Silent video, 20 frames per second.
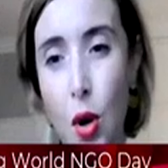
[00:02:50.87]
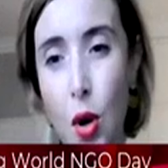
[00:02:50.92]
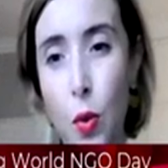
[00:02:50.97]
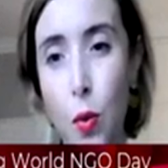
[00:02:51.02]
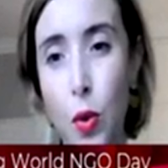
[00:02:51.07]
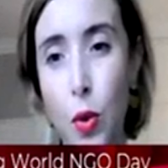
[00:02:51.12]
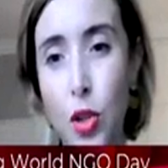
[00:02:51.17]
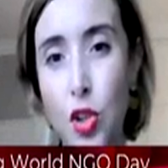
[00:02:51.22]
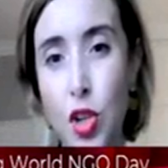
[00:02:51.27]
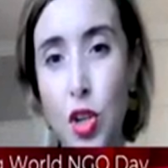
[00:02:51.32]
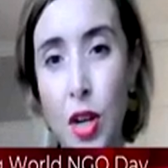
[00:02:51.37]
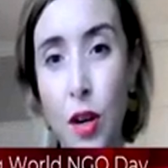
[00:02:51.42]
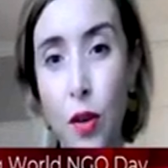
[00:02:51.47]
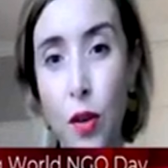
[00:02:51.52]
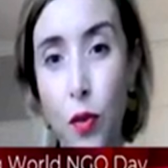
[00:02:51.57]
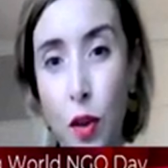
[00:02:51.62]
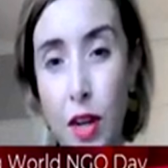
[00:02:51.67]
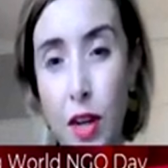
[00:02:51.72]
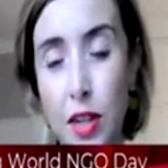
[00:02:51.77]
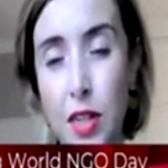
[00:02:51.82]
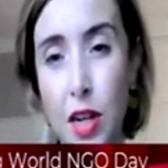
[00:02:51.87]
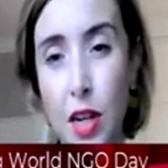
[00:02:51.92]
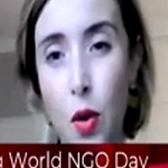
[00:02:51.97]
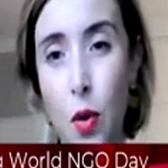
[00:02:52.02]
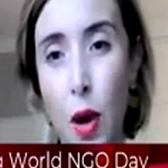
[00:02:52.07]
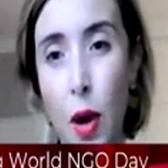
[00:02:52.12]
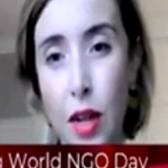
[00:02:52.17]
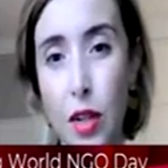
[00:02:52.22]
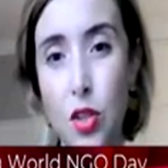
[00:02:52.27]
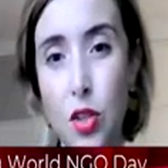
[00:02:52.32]
which in effect
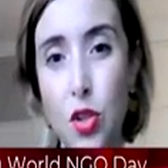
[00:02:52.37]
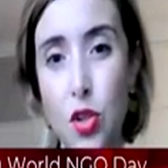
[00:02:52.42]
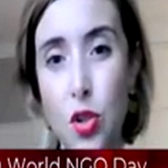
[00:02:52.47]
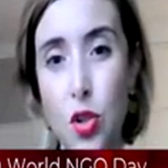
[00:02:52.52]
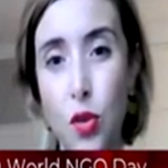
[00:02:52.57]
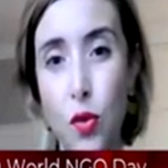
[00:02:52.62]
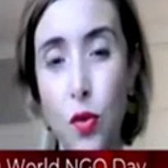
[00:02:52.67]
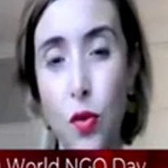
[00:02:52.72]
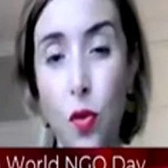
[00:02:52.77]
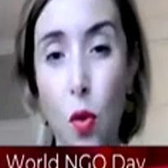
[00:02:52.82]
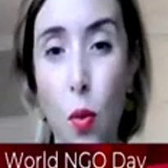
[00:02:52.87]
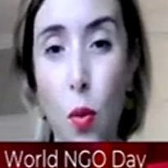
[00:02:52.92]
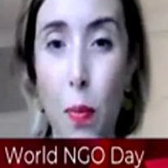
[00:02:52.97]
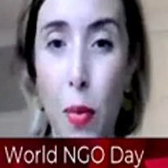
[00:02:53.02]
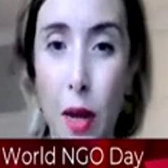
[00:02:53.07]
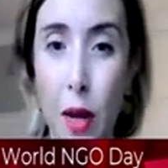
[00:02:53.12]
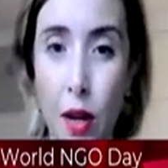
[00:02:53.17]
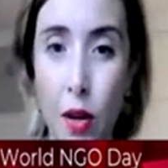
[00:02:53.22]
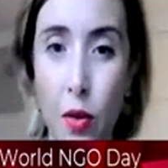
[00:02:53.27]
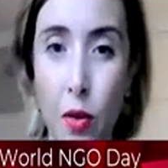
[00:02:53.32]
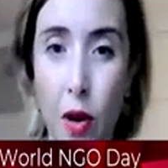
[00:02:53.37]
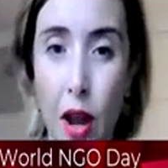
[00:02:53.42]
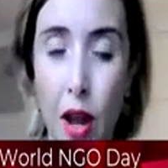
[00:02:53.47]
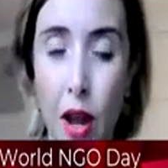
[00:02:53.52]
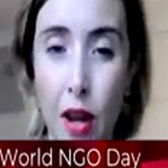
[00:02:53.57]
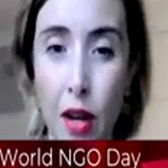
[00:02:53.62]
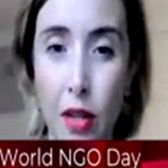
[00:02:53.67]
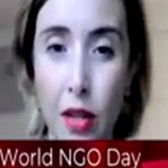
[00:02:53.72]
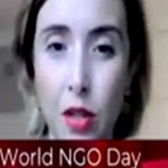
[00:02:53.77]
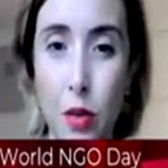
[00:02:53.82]
equates to 4 billion
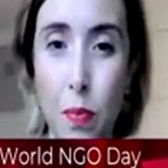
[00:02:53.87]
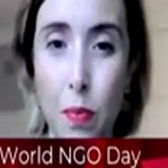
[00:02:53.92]
rand